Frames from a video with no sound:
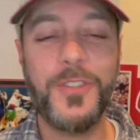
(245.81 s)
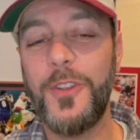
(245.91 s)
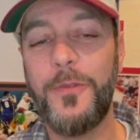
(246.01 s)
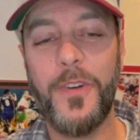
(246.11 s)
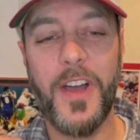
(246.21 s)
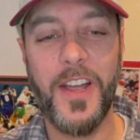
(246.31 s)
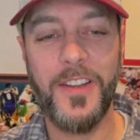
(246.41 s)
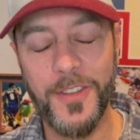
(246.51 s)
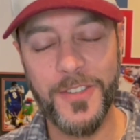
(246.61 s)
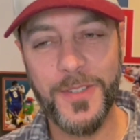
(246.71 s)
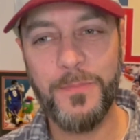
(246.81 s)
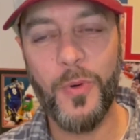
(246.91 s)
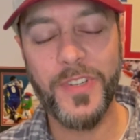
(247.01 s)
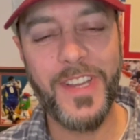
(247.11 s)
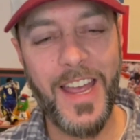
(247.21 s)
Do you find the
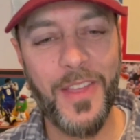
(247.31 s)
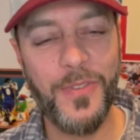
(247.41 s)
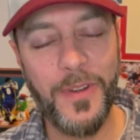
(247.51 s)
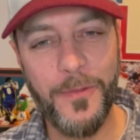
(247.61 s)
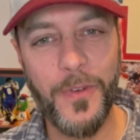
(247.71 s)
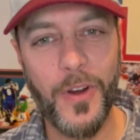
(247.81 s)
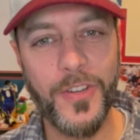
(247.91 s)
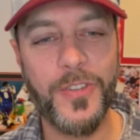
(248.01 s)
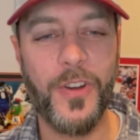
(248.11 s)
sports athlete first?